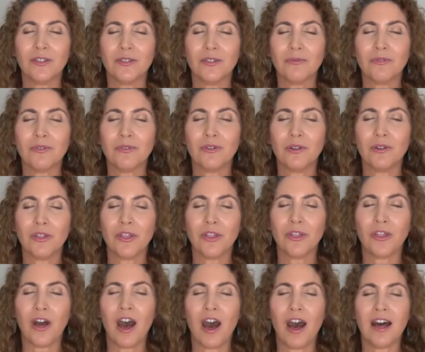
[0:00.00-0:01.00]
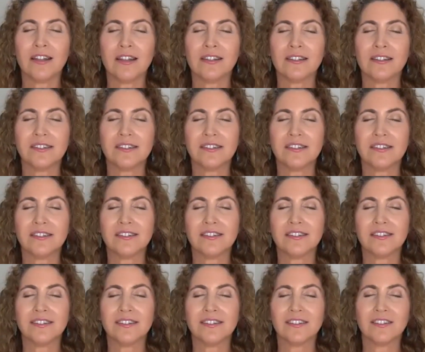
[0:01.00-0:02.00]
through your thoughts,
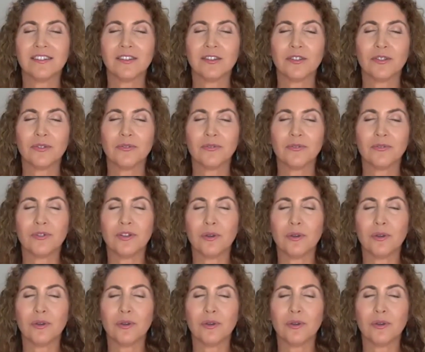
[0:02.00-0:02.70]
through